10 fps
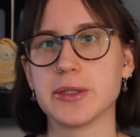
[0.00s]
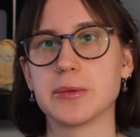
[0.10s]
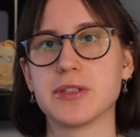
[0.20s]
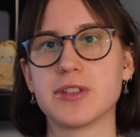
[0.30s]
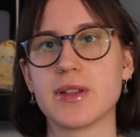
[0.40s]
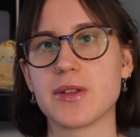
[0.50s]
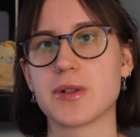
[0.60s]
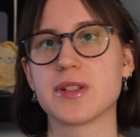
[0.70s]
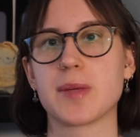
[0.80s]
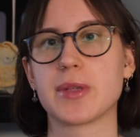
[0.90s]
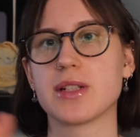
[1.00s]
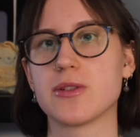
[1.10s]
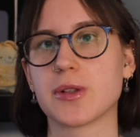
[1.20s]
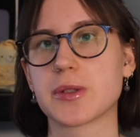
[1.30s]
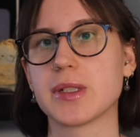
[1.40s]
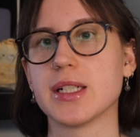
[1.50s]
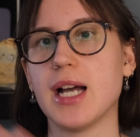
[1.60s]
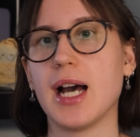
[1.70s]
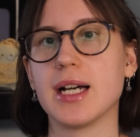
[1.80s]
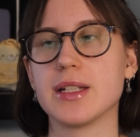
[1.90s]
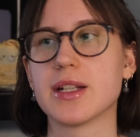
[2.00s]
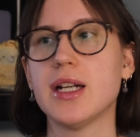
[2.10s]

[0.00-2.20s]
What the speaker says: River that sort of separates North Korea and